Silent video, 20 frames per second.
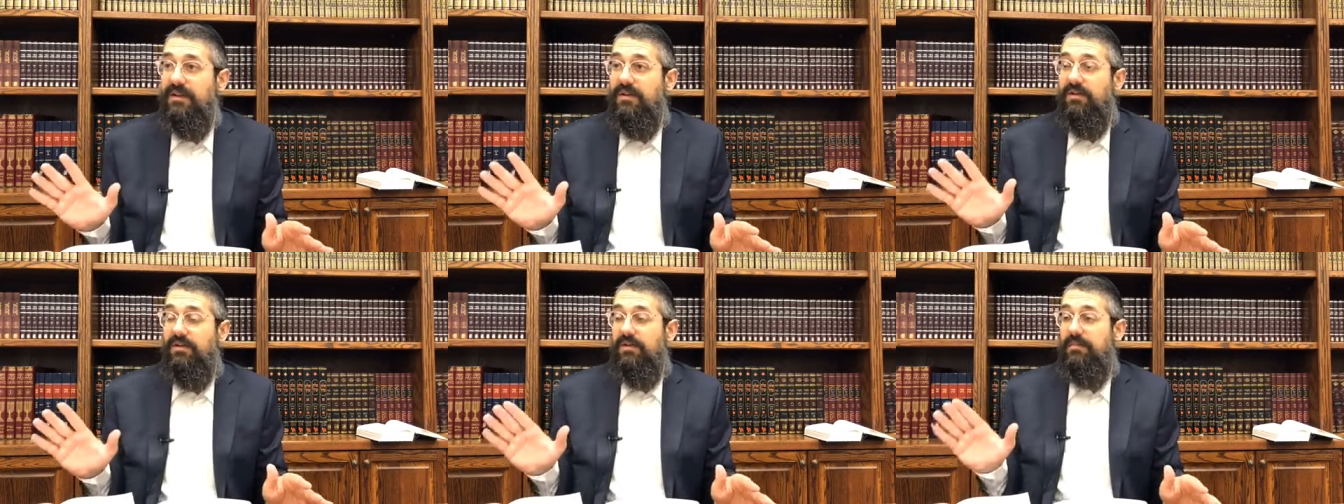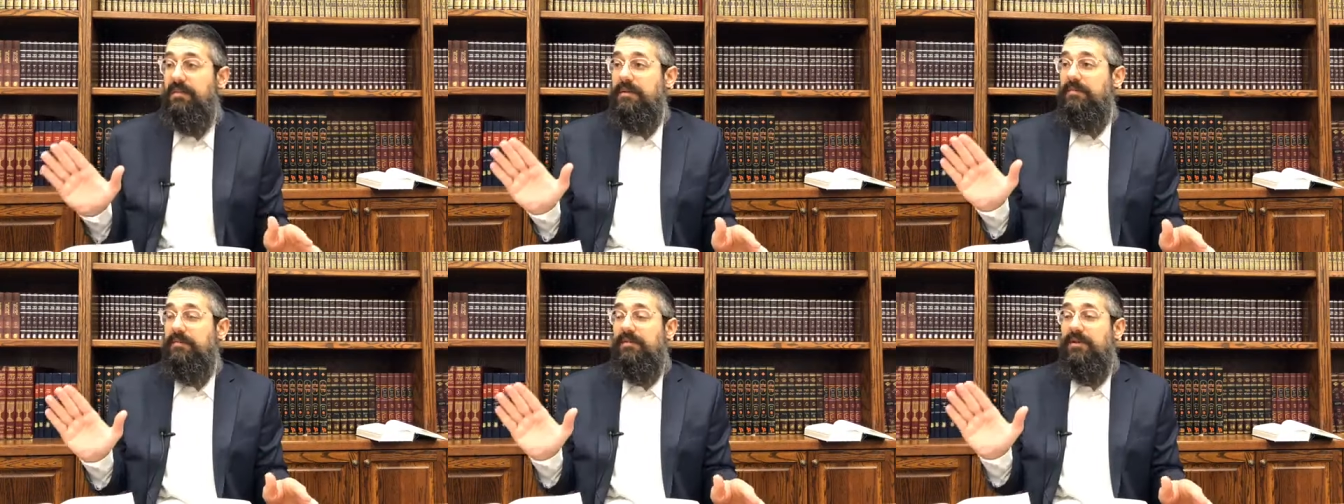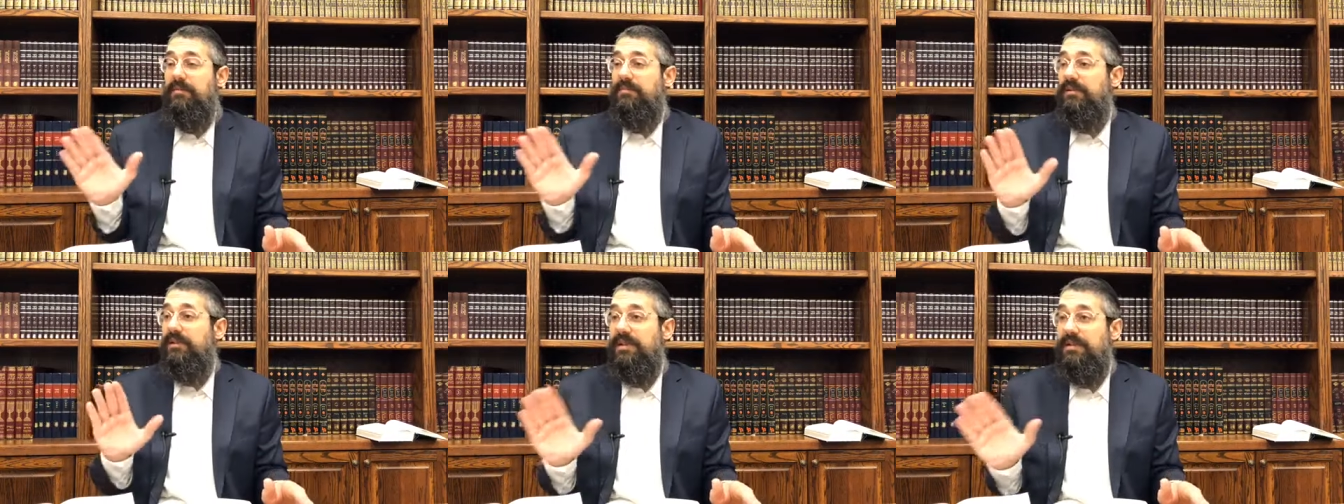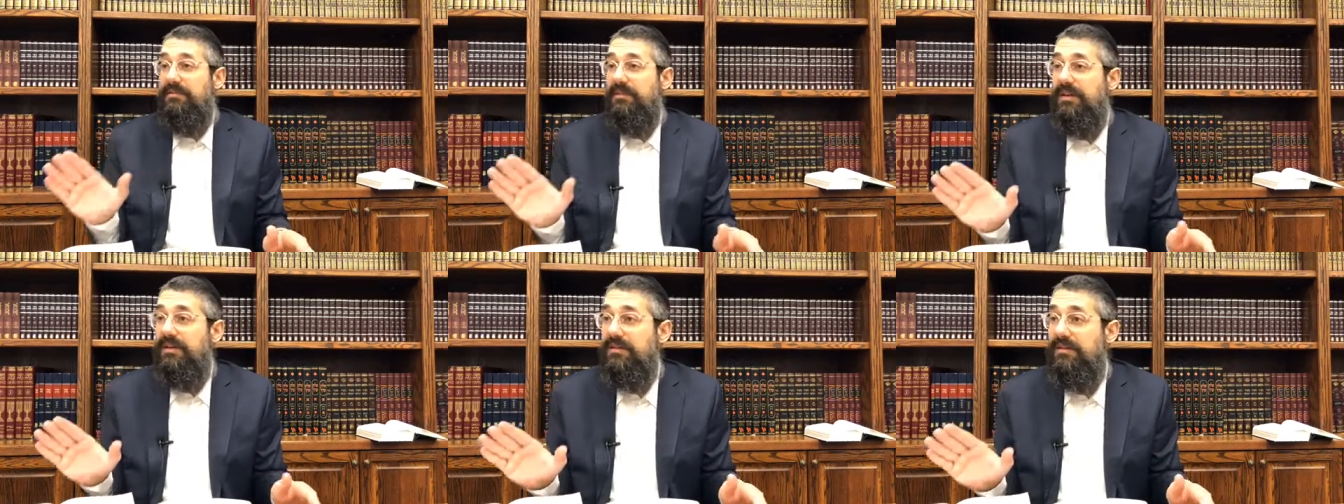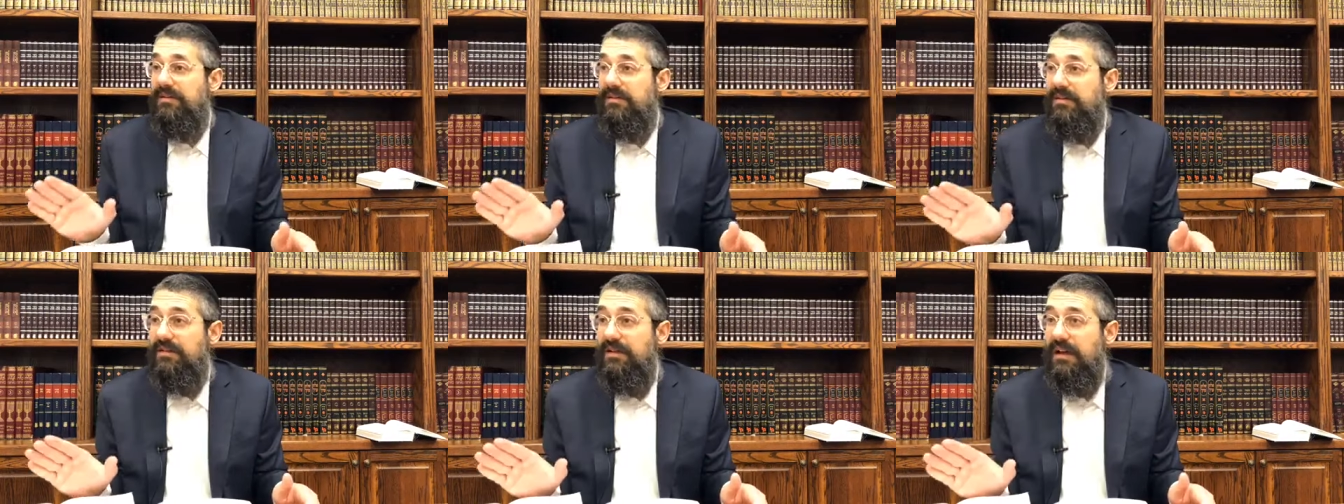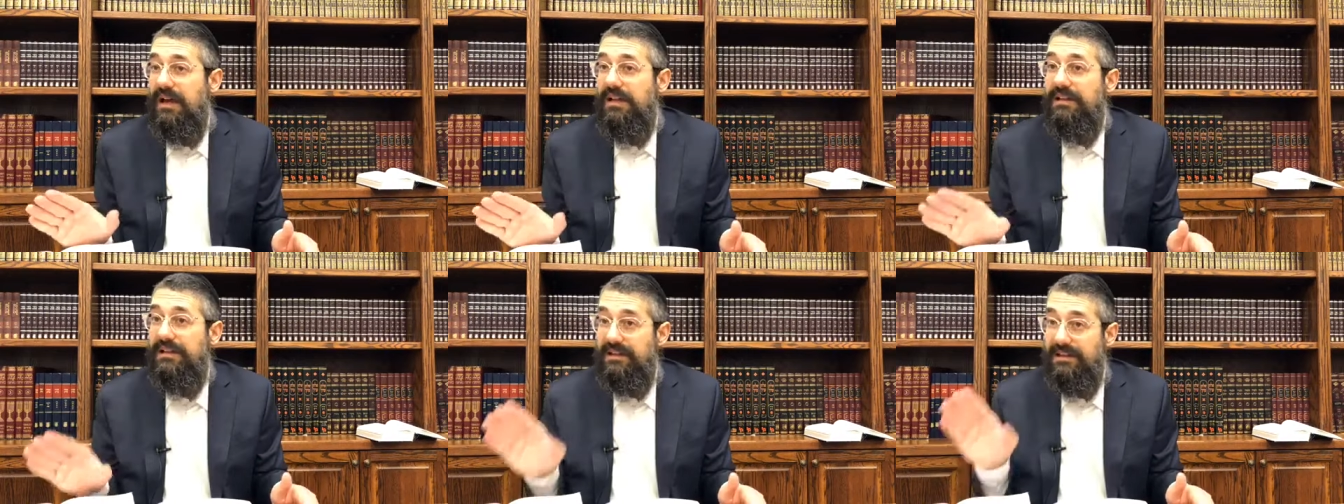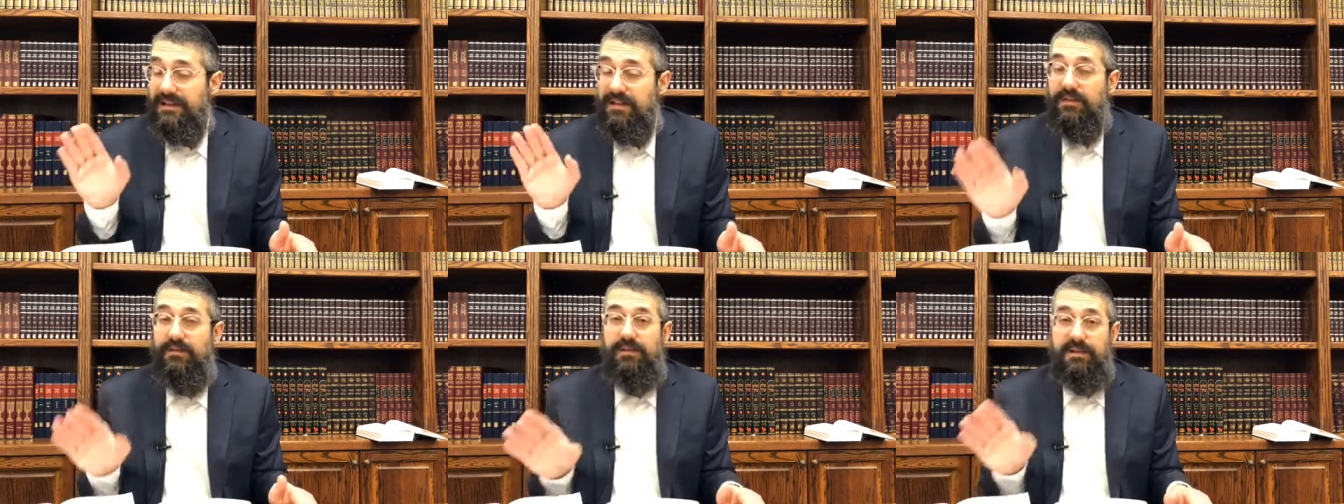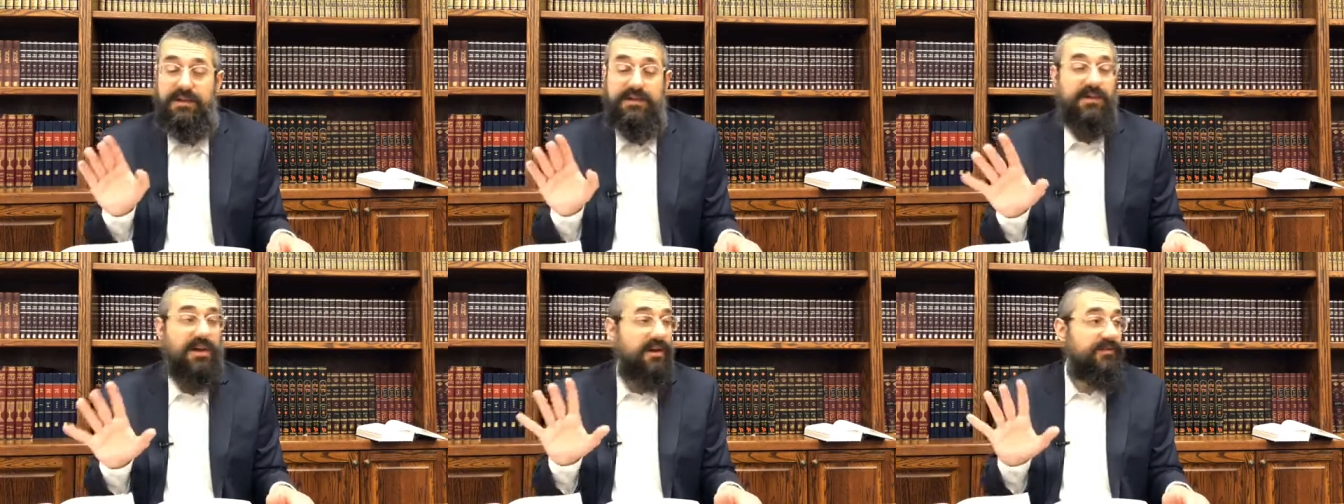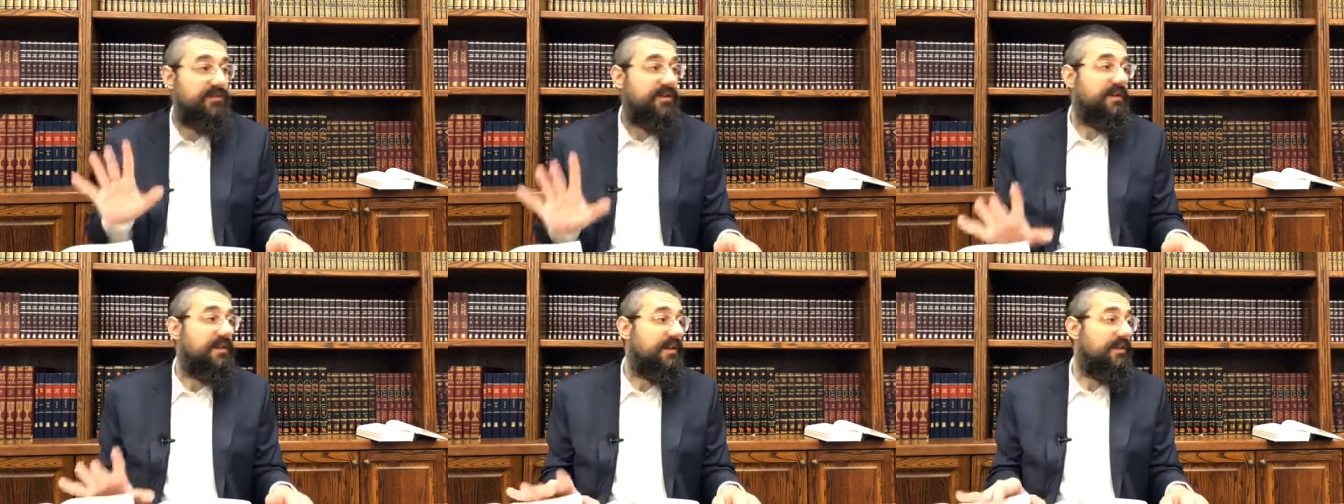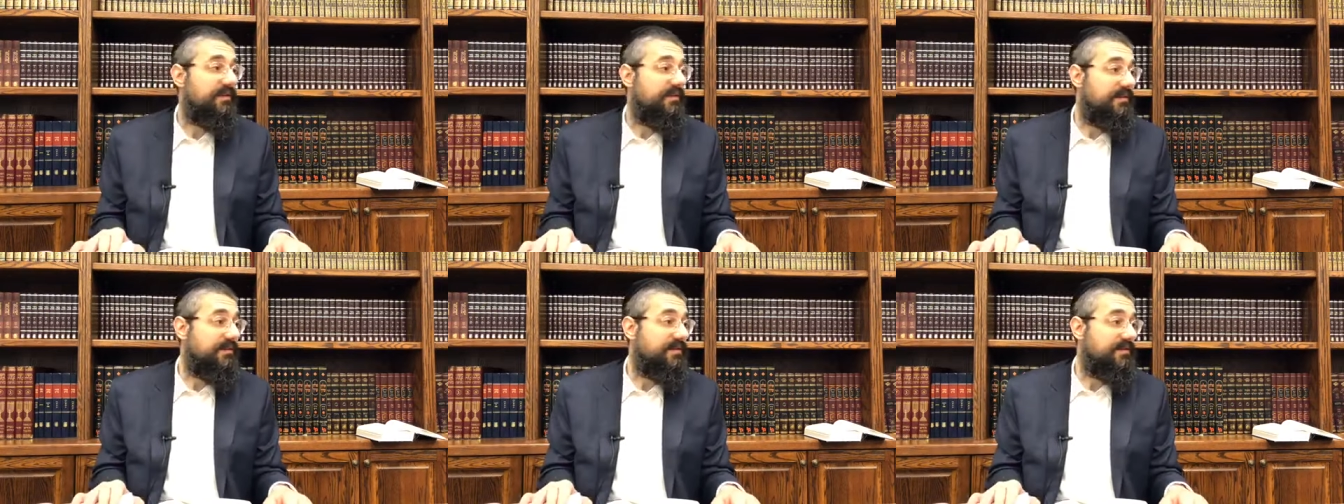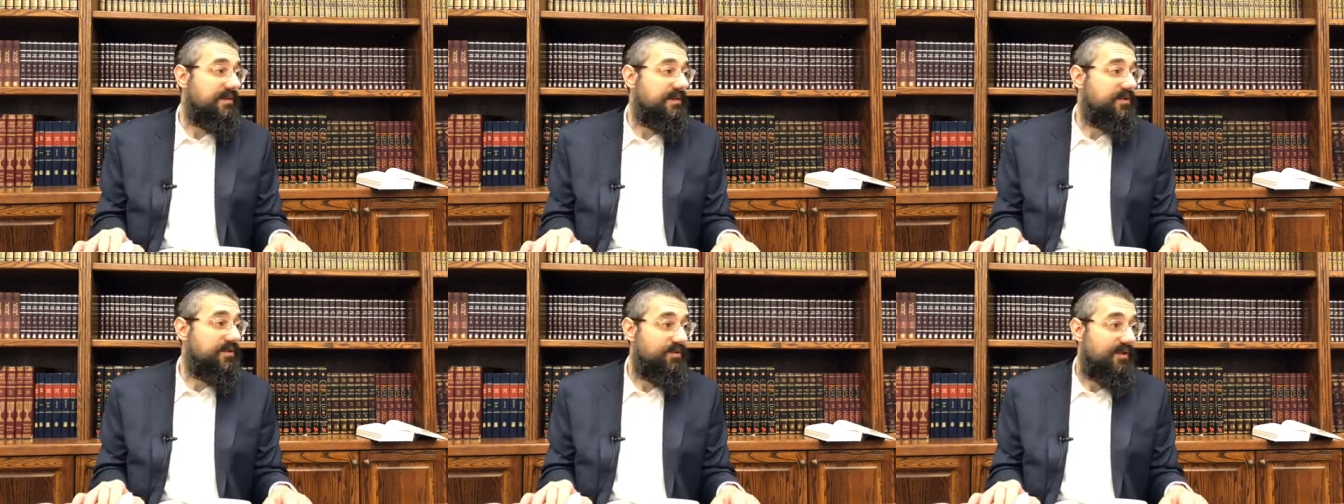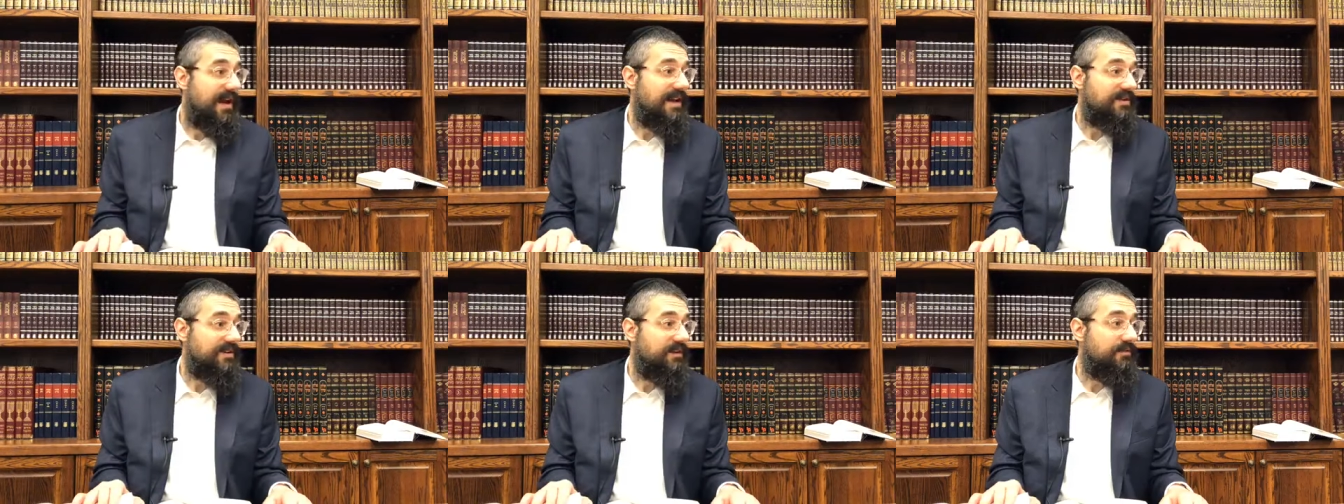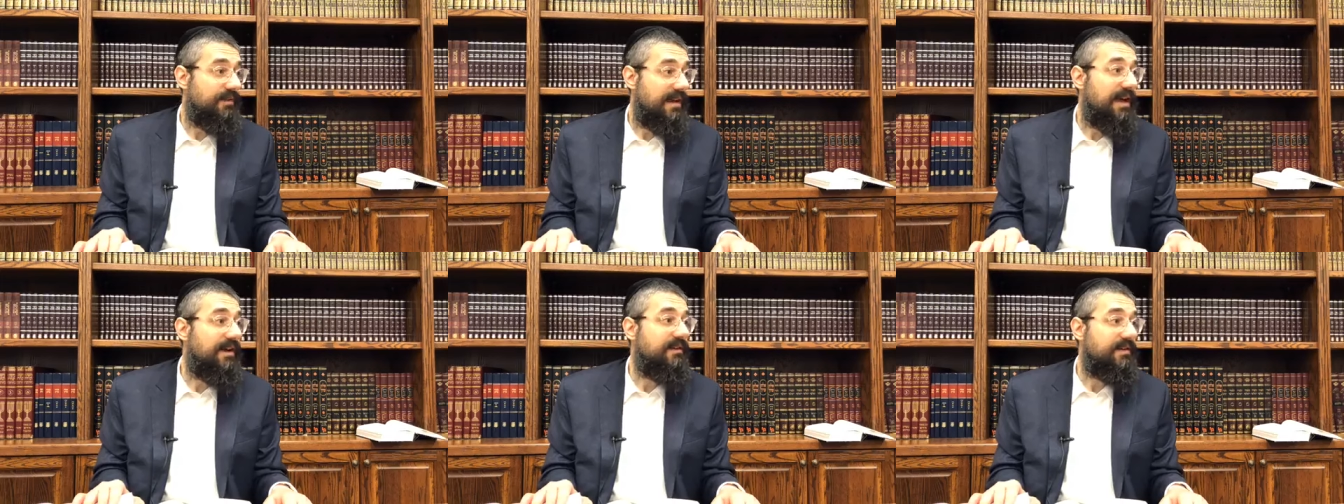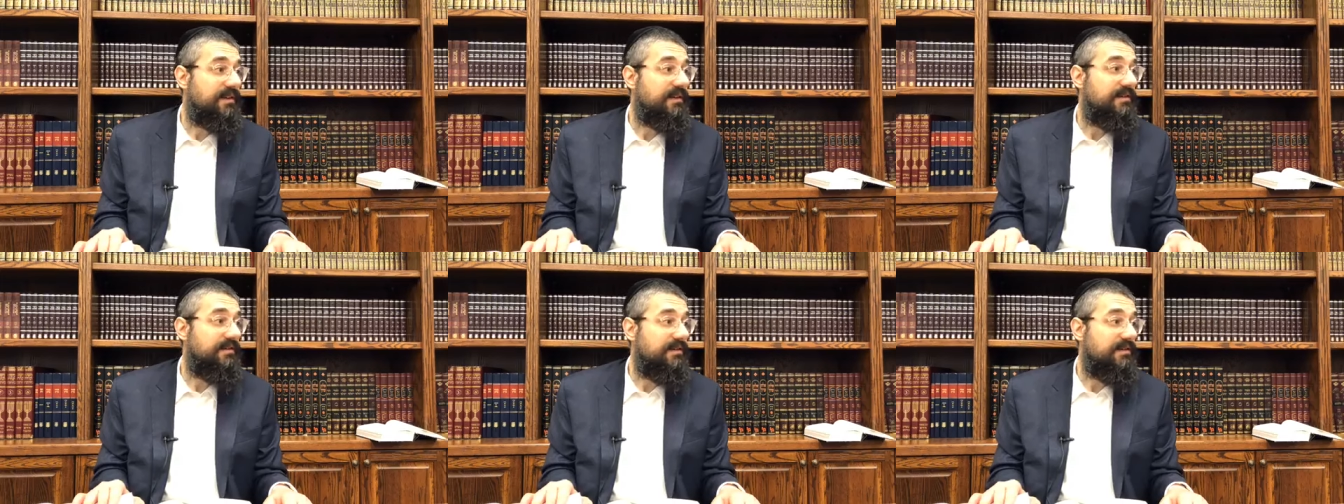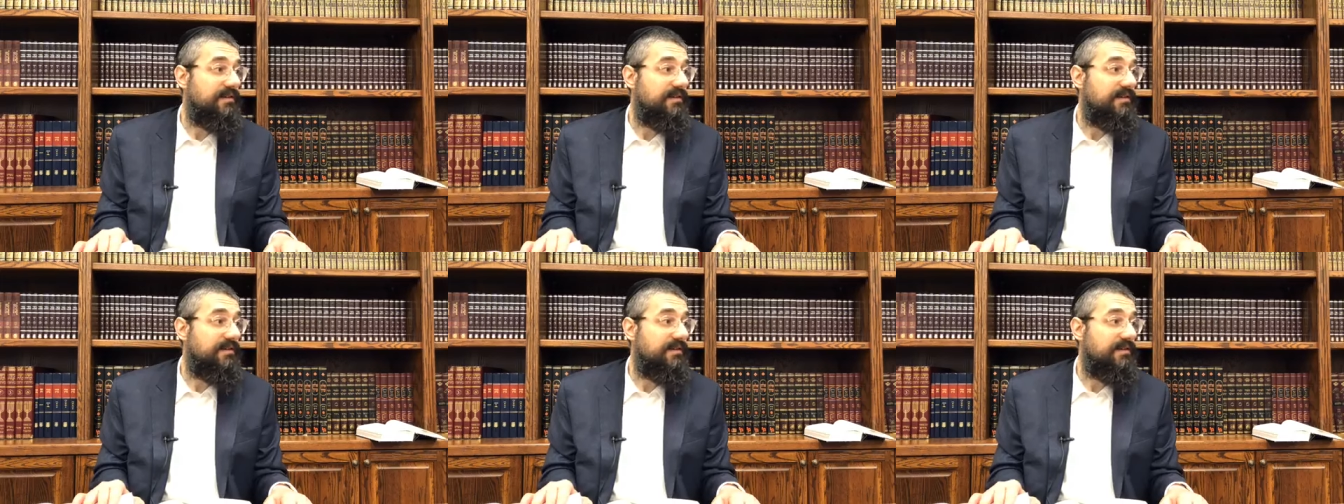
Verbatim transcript: or people who are bulimic, and they literally starve to death. It's a tragic reality.